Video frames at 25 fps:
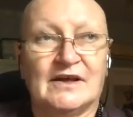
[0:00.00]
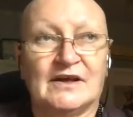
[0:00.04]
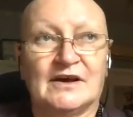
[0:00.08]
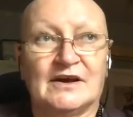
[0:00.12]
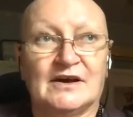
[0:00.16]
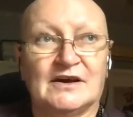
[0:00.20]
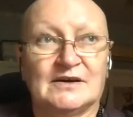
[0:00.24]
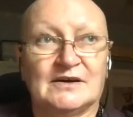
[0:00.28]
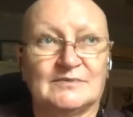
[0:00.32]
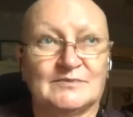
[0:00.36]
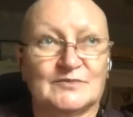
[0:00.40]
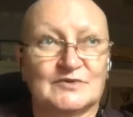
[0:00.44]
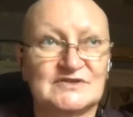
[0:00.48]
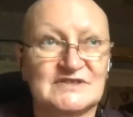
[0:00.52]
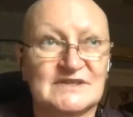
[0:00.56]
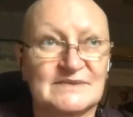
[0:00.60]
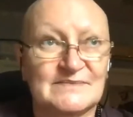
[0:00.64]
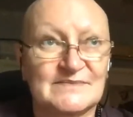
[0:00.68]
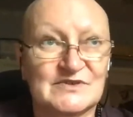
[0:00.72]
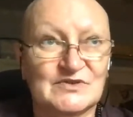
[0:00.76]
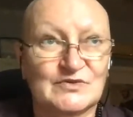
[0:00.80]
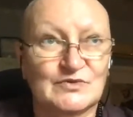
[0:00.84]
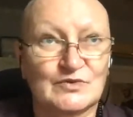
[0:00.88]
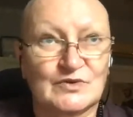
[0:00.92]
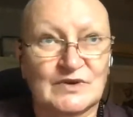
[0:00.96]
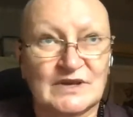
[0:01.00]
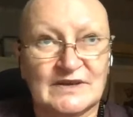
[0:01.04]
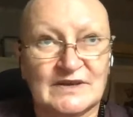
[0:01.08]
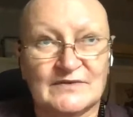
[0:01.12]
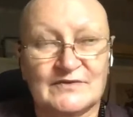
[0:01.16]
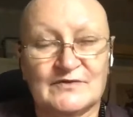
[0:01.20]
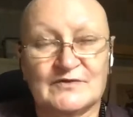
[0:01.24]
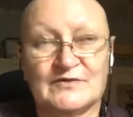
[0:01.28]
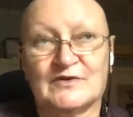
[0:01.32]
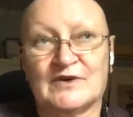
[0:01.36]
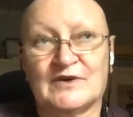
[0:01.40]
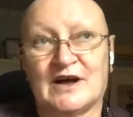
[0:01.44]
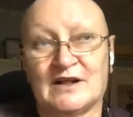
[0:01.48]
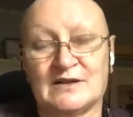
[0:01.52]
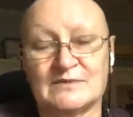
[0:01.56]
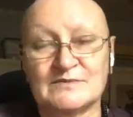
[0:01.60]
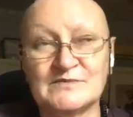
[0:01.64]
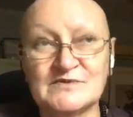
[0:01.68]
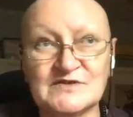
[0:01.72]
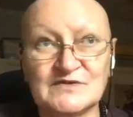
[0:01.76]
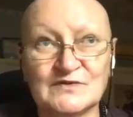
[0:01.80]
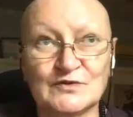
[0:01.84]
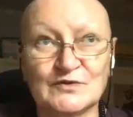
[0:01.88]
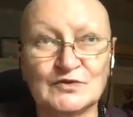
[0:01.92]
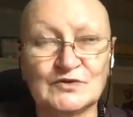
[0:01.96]
Muslims who give
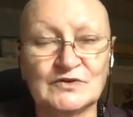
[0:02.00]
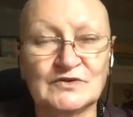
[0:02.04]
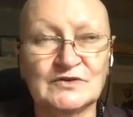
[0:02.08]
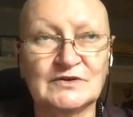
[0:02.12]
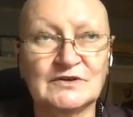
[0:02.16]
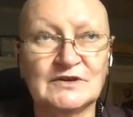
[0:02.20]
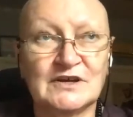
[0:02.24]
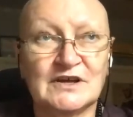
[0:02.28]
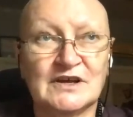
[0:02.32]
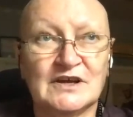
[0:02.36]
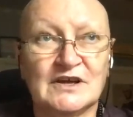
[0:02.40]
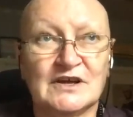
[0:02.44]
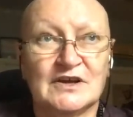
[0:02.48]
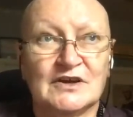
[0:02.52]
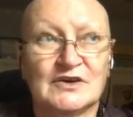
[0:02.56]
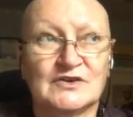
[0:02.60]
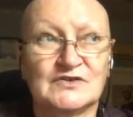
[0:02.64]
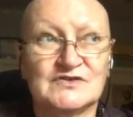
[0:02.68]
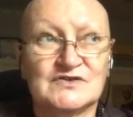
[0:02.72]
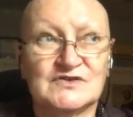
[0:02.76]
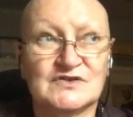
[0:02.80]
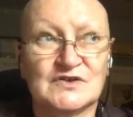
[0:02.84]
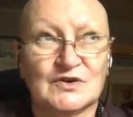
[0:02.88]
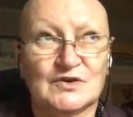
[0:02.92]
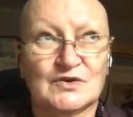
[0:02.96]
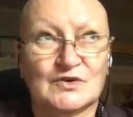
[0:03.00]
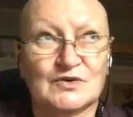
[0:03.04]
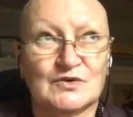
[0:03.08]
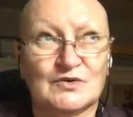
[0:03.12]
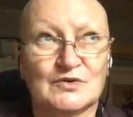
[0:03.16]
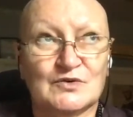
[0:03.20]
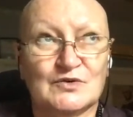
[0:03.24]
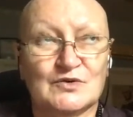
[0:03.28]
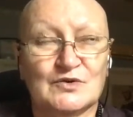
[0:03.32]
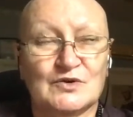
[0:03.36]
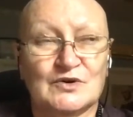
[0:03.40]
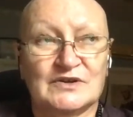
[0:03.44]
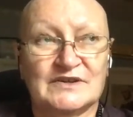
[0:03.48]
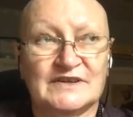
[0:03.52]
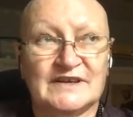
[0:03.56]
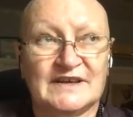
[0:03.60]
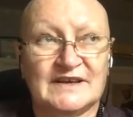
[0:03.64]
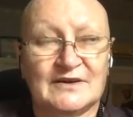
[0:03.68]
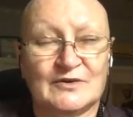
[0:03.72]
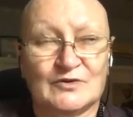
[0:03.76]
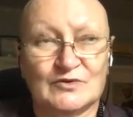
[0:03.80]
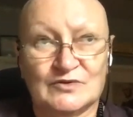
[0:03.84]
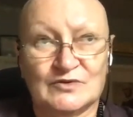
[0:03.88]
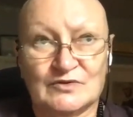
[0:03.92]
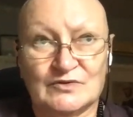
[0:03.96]
alms food. So they
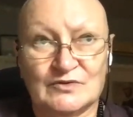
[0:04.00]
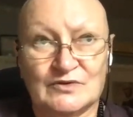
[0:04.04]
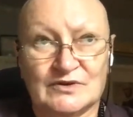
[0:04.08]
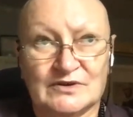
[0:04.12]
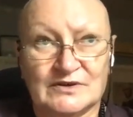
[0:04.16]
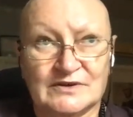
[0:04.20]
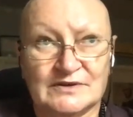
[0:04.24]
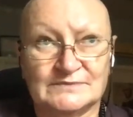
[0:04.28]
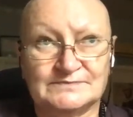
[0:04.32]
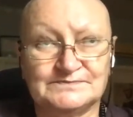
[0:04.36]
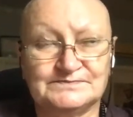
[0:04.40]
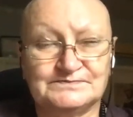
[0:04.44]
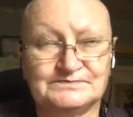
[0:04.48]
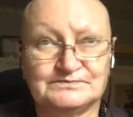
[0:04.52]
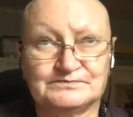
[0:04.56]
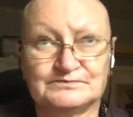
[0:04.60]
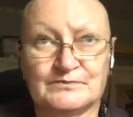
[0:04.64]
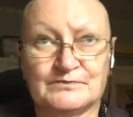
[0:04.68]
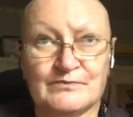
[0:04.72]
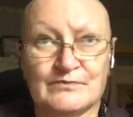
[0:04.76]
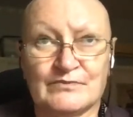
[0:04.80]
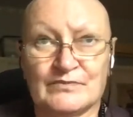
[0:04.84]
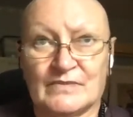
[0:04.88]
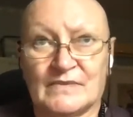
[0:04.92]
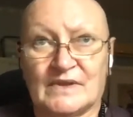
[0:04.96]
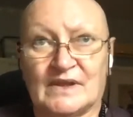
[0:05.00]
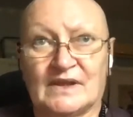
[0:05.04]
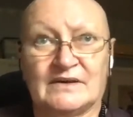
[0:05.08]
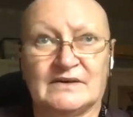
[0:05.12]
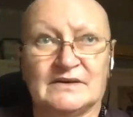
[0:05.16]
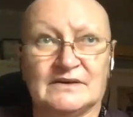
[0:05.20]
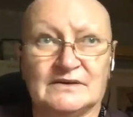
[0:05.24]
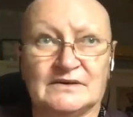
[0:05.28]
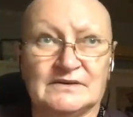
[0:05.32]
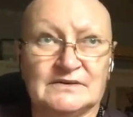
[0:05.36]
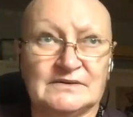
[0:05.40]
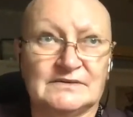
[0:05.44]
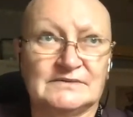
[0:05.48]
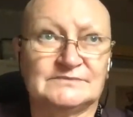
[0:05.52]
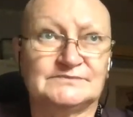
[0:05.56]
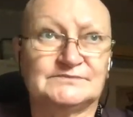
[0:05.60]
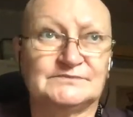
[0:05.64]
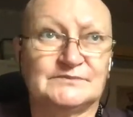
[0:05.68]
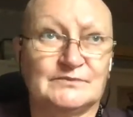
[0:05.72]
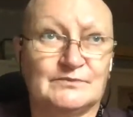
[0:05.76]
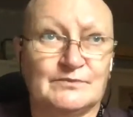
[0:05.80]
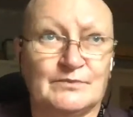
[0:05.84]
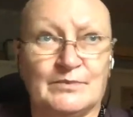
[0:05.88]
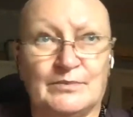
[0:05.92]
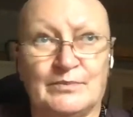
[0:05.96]
go to the uh,
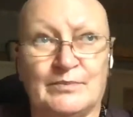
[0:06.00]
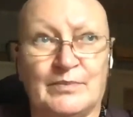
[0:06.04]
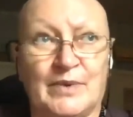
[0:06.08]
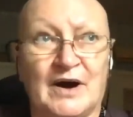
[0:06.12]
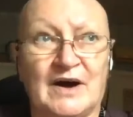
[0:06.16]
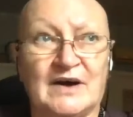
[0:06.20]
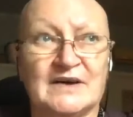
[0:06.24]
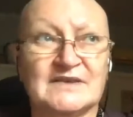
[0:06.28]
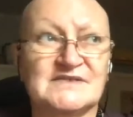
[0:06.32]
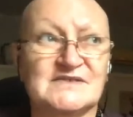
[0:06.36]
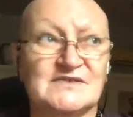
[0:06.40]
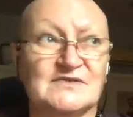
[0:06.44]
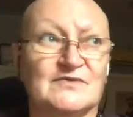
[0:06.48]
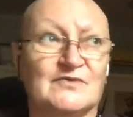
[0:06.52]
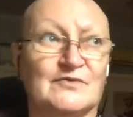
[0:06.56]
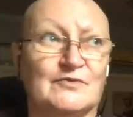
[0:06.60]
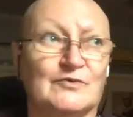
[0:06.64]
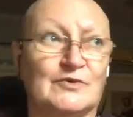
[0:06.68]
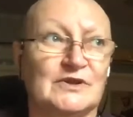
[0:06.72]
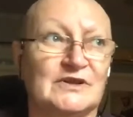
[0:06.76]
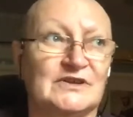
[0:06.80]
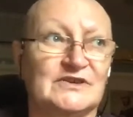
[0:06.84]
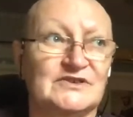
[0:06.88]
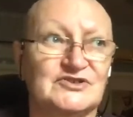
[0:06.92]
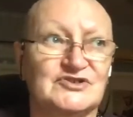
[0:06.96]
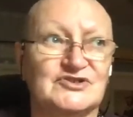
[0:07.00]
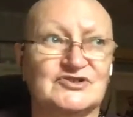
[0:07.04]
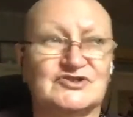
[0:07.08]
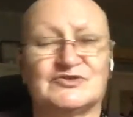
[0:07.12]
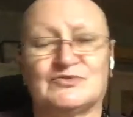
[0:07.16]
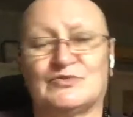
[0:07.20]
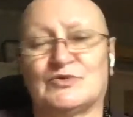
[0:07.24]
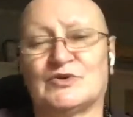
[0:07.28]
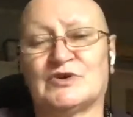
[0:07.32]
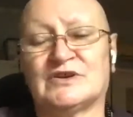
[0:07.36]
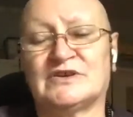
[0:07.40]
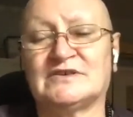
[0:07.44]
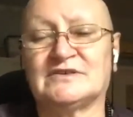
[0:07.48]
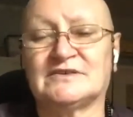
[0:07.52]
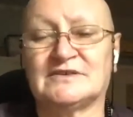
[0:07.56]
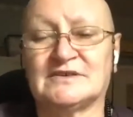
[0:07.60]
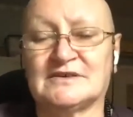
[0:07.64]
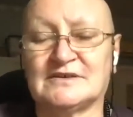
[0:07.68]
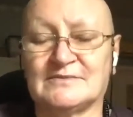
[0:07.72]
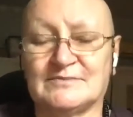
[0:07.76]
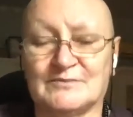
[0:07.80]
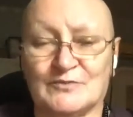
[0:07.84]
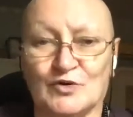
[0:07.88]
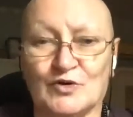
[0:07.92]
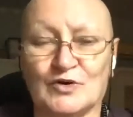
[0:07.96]
parts of village where there
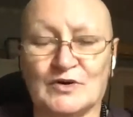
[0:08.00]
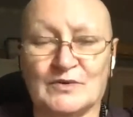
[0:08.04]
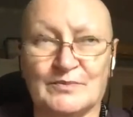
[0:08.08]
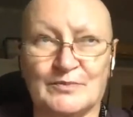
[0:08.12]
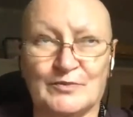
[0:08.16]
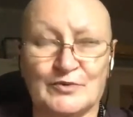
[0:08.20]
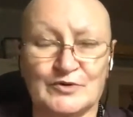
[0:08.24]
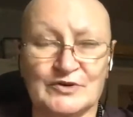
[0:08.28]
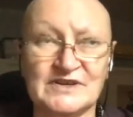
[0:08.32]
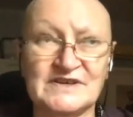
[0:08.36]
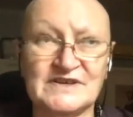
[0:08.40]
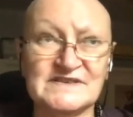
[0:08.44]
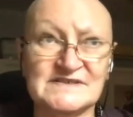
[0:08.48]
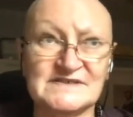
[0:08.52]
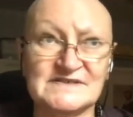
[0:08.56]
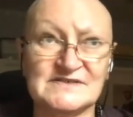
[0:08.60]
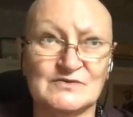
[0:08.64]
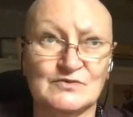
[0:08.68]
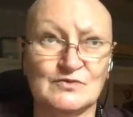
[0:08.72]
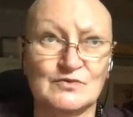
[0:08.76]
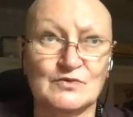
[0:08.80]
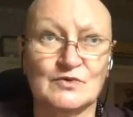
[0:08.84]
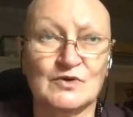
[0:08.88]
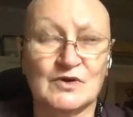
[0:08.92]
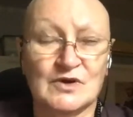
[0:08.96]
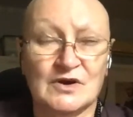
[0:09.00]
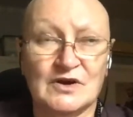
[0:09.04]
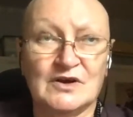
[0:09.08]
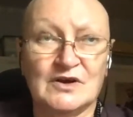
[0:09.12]
are more Buddhists who